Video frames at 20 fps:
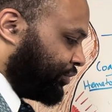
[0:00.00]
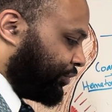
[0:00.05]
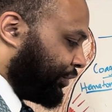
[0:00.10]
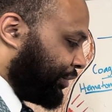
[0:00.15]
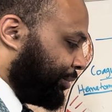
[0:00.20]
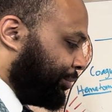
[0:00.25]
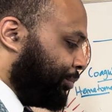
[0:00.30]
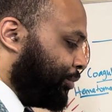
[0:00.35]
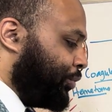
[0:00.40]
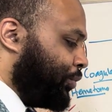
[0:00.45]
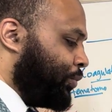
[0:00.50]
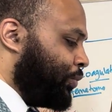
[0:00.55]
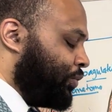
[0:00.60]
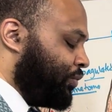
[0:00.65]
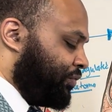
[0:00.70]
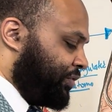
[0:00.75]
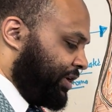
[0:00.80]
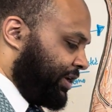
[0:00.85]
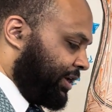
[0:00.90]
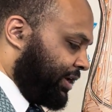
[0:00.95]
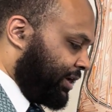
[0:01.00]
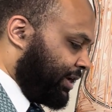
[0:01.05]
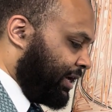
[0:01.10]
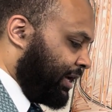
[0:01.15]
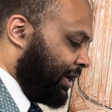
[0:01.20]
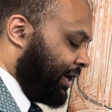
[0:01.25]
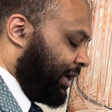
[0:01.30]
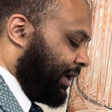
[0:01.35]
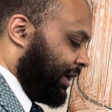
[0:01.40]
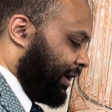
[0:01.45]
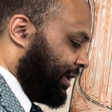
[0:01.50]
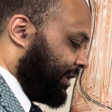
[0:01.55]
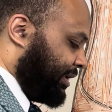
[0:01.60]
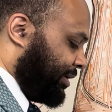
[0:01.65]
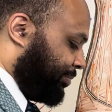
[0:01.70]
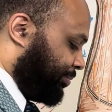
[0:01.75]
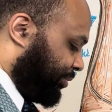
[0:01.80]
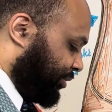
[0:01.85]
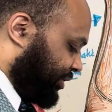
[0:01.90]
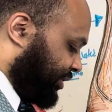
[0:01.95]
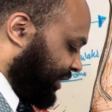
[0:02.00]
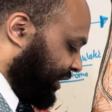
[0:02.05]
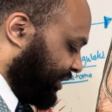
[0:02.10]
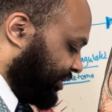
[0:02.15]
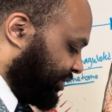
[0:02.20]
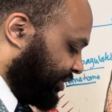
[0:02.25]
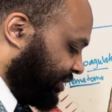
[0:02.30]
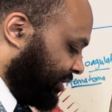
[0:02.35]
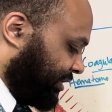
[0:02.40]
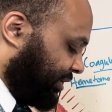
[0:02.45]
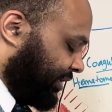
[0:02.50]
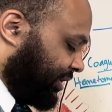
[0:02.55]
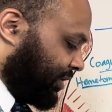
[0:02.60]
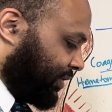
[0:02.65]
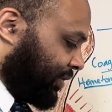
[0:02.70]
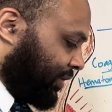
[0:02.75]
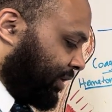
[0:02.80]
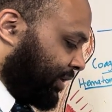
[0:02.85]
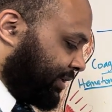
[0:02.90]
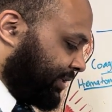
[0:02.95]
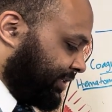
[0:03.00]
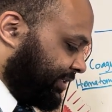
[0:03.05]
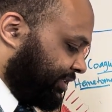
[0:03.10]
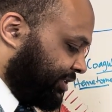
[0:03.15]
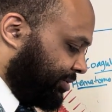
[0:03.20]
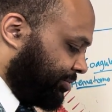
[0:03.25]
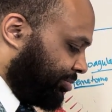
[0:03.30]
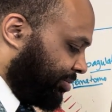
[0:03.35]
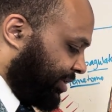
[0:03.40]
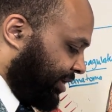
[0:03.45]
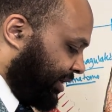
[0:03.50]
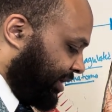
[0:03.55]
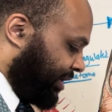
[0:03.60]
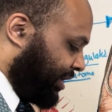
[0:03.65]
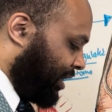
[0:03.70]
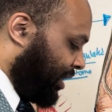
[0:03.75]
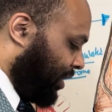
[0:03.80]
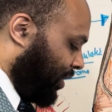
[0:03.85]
removing any potential necrotic debris